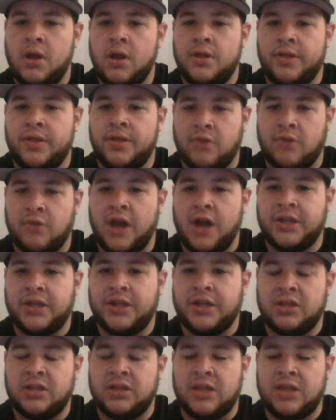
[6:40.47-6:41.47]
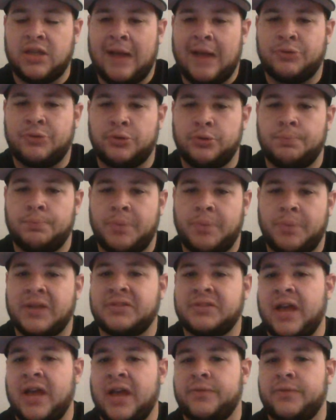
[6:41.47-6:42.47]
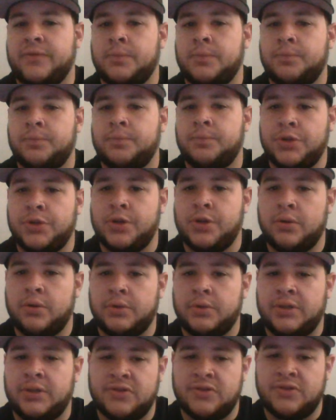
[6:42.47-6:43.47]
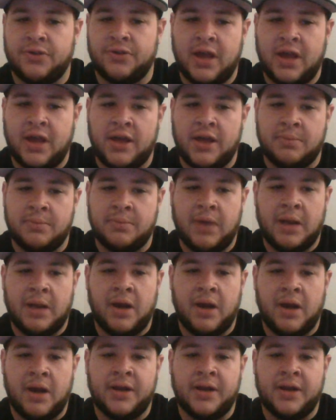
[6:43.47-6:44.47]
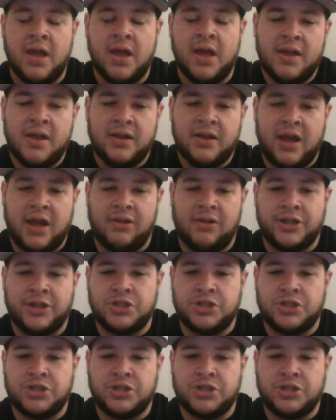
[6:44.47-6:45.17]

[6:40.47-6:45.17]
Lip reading: that Roddy could get the absolute best out of him. You know, he's another guy in my mind, kind of like a